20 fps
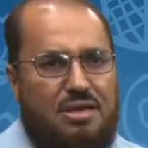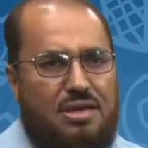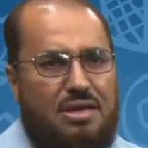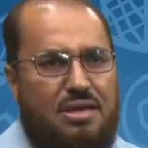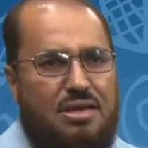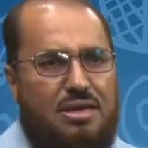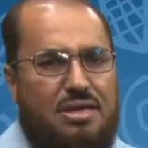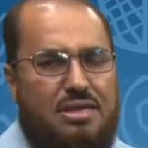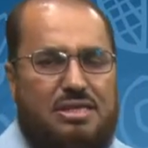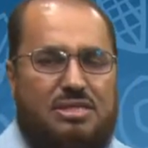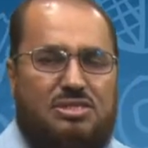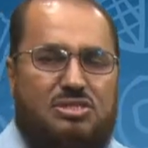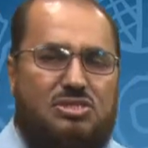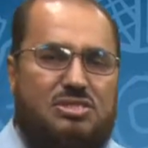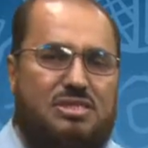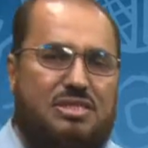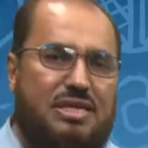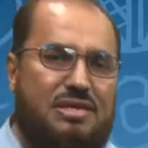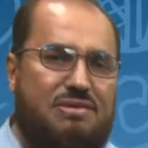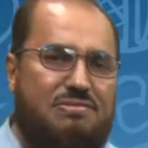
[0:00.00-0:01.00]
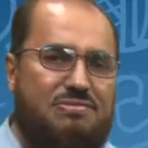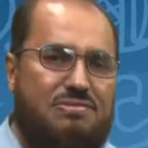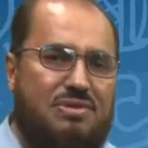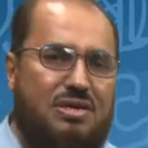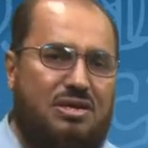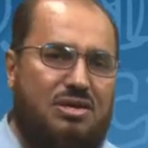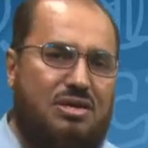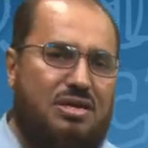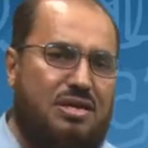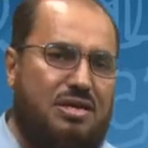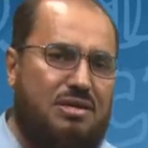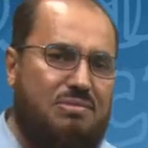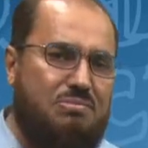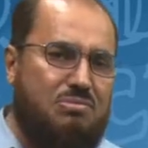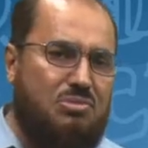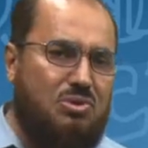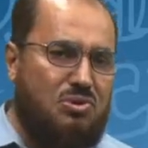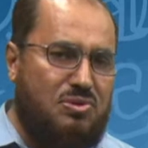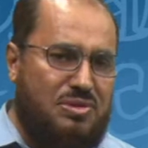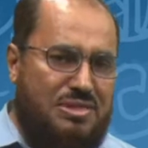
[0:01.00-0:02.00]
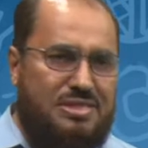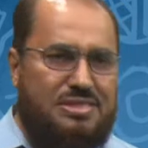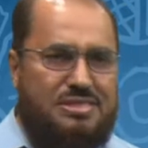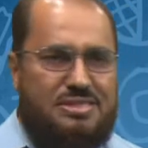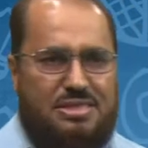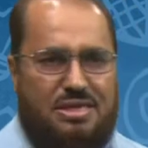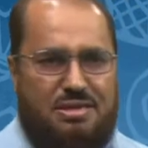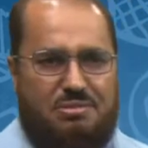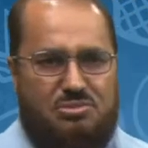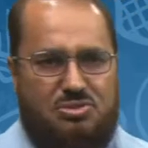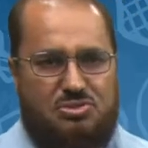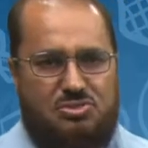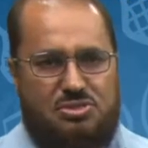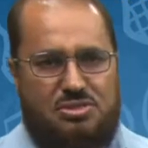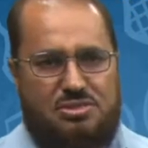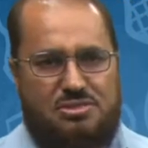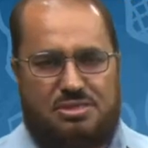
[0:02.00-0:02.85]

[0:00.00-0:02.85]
Let's give more examples.